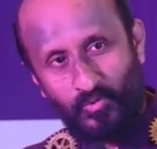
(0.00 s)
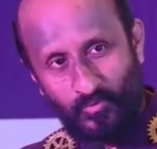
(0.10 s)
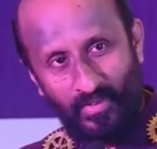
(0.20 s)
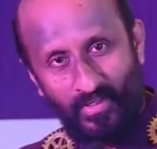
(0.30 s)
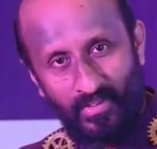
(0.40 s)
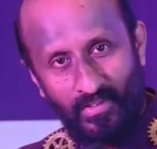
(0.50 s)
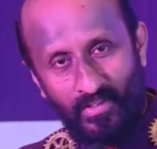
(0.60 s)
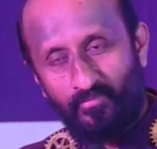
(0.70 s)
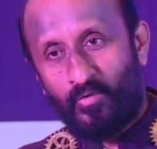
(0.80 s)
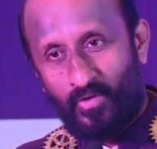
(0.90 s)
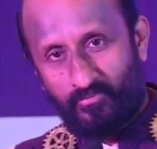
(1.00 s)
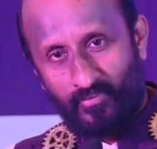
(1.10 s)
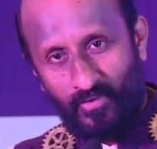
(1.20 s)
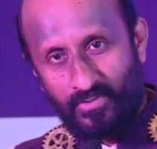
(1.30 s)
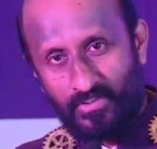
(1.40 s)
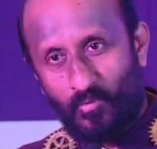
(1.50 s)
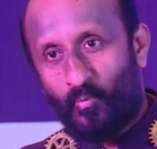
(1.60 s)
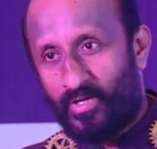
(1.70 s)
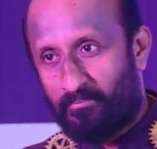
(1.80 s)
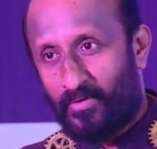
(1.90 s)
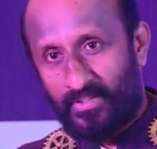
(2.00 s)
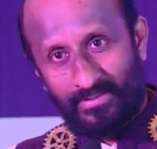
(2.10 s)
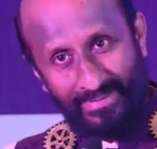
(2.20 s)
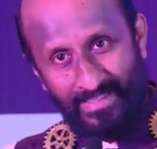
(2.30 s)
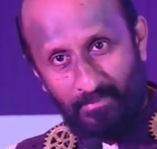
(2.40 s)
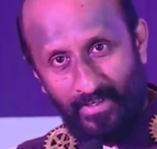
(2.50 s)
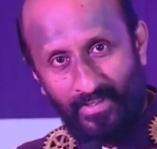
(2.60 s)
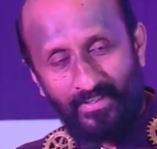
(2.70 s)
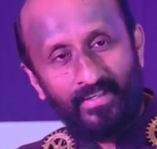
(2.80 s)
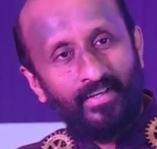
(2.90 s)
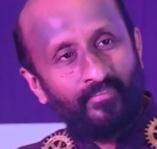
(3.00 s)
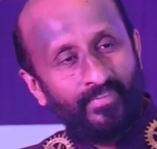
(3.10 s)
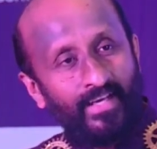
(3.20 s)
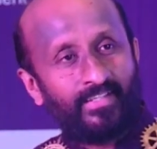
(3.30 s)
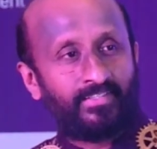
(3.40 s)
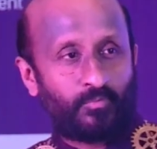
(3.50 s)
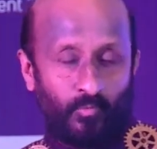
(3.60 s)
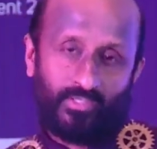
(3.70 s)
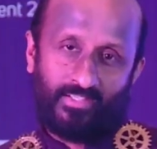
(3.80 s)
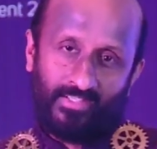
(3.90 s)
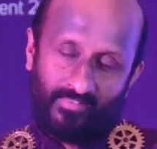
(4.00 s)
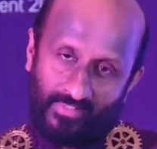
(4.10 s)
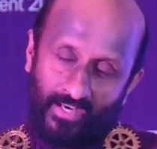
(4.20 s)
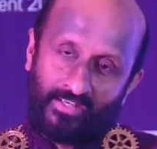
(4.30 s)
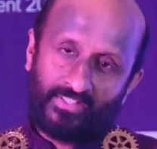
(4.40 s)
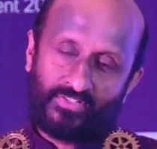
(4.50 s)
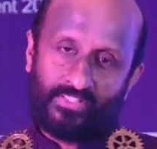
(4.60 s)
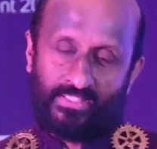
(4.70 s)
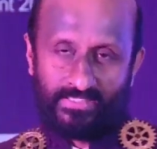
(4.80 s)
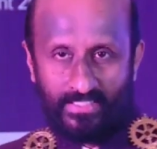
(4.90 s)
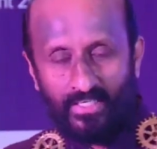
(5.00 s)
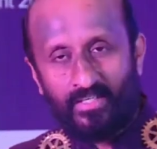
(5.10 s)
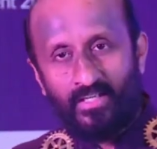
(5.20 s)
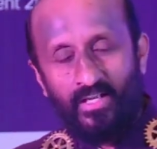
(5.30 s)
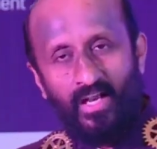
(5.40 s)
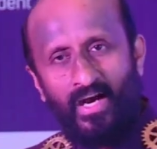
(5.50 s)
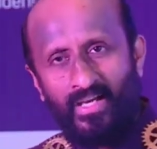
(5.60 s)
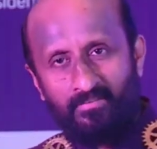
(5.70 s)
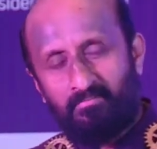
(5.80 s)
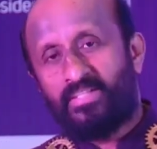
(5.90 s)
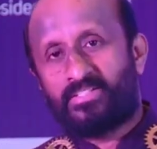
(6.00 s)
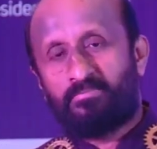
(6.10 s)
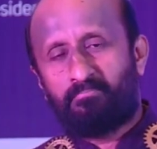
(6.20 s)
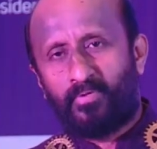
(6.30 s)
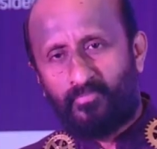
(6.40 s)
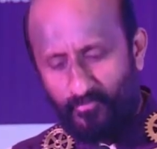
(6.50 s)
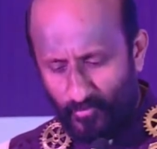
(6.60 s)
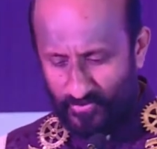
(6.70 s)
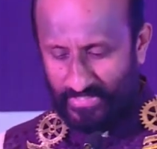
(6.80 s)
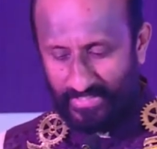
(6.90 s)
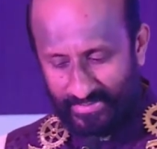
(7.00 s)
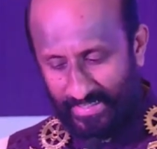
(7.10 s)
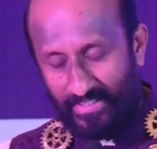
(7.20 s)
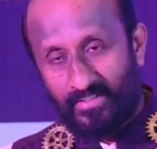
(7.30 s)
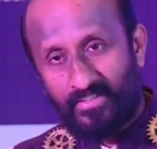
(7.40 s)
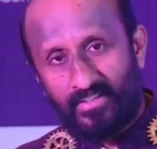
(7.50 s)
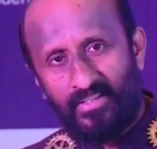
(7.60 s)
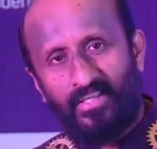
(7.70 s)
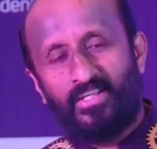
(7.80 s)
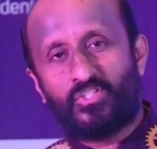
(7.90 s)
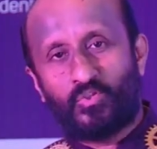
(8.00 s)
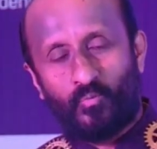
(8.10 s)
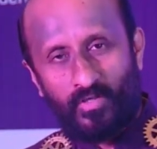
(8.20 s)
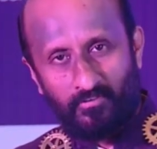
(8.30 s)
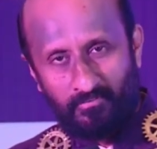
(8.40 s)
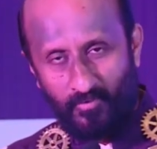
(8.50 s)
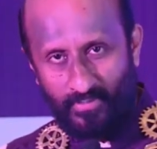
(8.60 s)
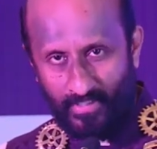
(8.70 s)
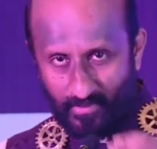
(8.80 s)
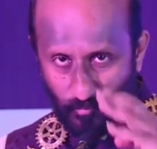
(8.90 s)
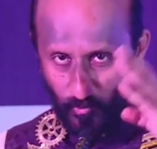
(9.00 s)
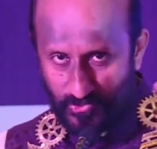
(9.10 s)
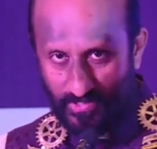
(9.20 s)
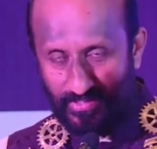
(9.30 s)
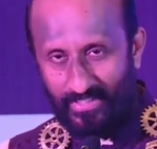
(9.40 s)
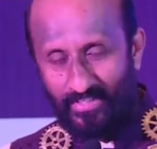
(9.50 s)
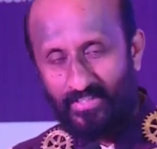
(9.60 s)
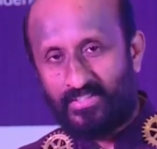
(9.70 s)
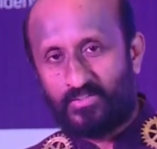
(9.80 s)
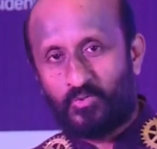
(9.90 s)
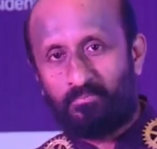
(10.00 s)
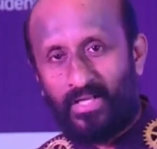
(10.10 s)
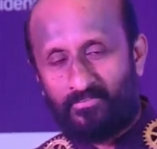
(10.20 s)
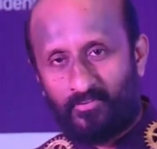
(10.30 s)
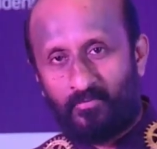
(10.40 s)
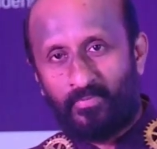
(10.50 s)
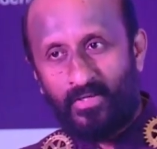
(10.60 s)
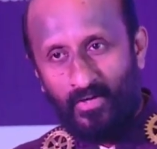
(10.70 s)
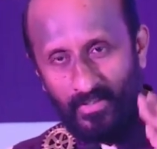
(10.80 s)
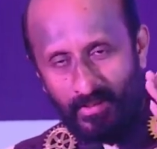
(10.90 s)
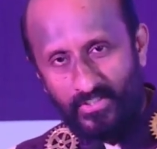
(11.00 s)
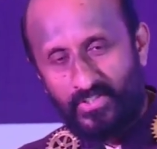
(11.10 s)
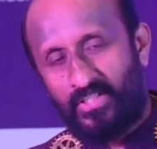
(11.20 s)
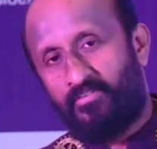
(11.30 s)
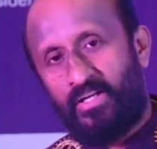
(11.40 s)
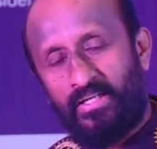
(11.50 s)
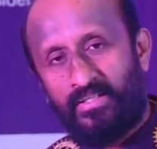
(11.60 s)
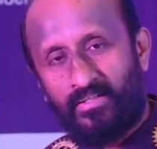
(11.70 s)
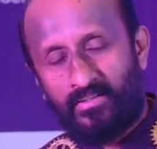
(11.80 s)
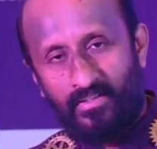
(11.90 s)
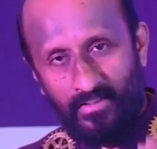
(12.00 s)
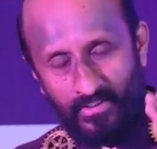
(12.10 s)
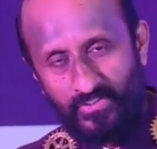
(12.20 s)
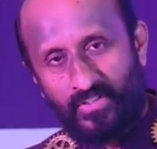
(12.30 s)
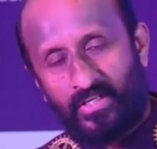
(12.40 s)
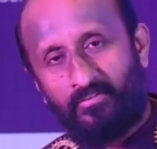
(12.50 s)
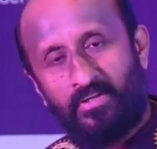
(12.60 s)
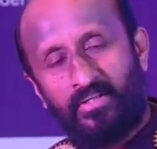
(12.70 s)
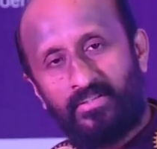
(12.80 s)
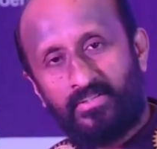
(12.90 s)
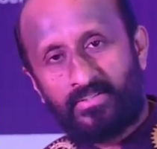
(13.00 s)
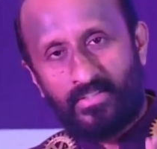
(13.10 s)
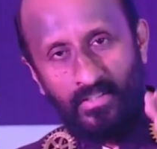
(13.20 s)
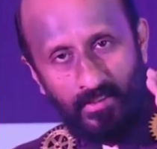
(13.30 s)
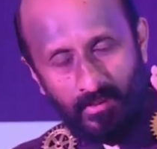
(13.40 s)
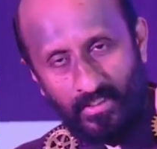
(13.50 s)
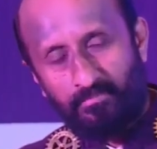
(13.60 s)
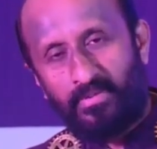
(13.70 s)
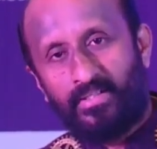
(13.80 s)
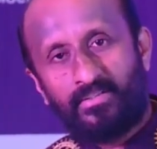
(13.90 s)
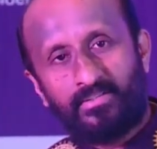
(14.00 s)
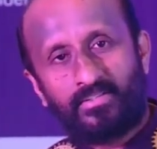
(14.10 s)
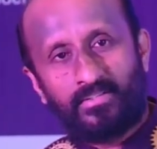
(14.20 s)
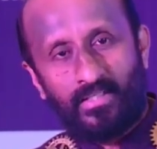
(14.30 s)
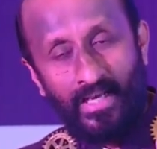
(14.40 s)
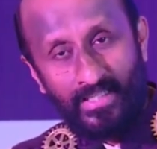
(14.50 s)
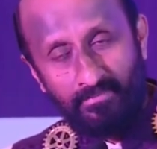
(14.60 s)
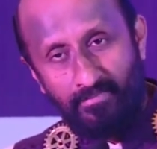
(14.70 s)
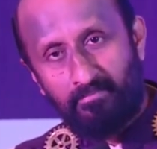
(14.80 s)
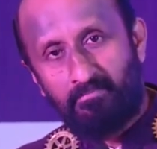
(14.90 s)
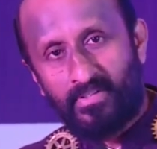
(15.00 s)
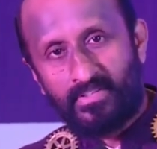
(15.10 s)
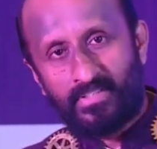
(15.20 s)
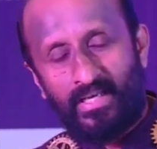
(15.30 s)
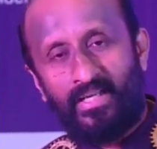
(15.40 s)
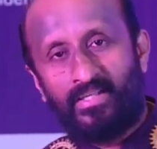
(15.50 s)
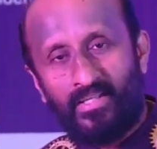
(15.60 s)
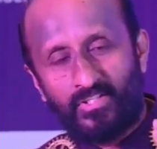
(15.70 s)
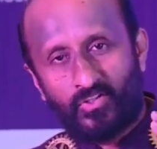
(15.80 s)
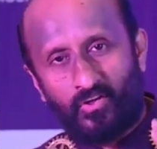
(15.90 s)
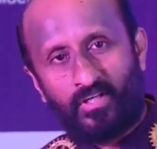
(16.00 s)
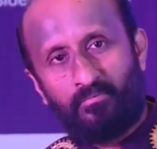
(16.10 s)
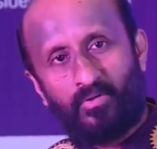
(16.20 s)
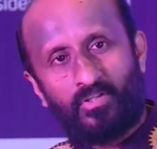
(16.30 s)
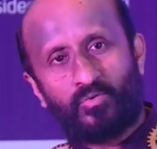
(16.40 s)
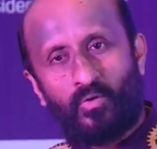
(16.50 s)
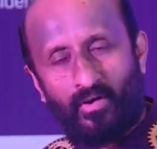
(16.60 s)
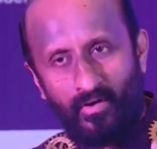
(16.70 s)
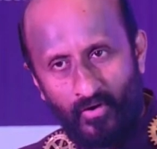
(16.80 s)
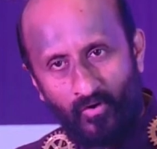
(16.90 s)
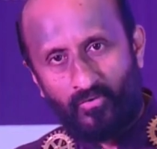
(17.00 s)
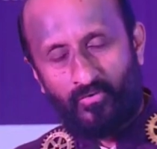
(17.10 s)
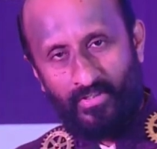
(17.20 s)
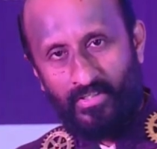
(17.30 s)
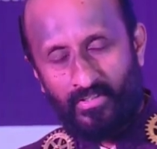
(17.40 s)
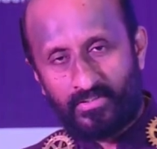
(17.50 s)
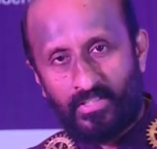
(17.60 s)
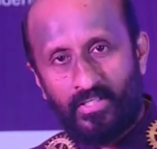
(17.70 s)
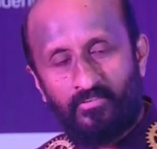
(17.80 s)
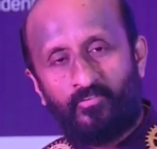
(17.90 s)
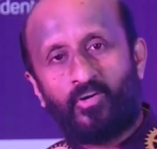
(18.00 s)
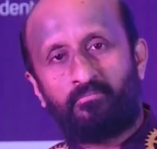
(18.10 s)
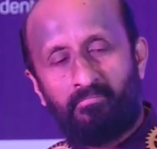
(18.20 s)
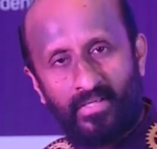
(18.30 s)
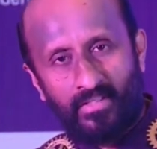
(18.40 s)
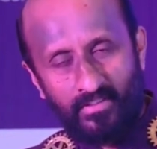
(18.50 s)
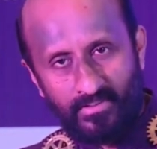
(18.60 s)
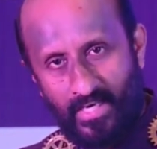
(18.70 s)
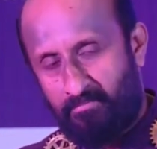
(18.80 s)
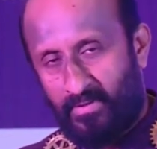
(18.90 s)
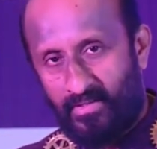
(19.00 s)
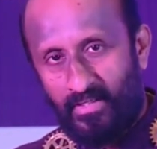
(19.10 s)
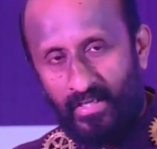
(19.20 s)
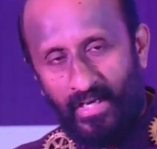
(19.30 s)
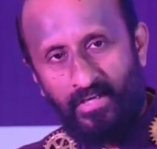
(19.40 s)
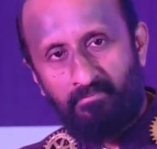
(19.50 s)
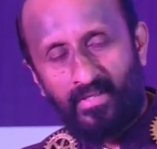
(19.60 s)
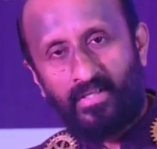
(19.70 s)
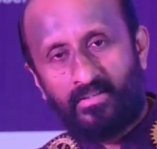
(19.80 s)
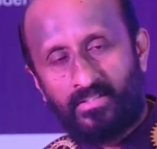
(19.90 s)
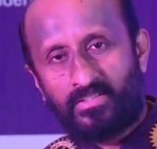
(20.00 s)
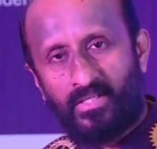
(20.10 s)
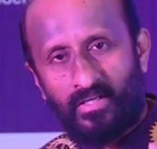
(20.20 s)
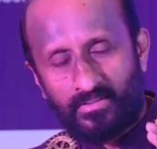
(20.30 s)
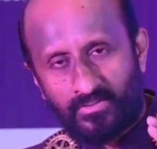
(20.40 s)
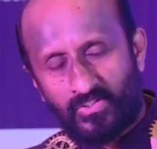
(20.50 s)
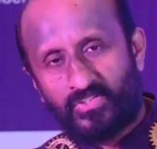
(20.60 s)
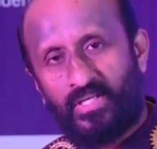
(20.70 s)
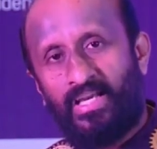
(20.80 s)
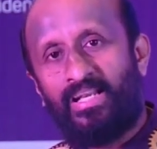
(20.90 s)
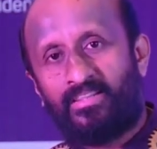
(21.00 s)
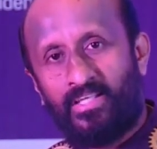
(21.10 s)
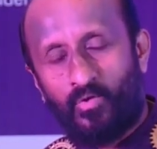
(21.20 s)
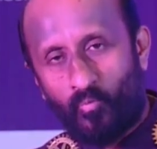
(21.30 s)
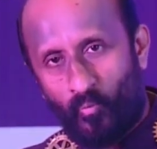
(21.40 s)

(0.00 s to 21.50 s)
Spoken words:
goes well, we would have crossed 1.3 million. That is what our district has done. I must profusely thank each one of you there, watching there in the Zoom platform, each and every leader, district level leaders, club leaders, and the members, and each contributors who are non-Rotarians for making this happen and making this such a healthy,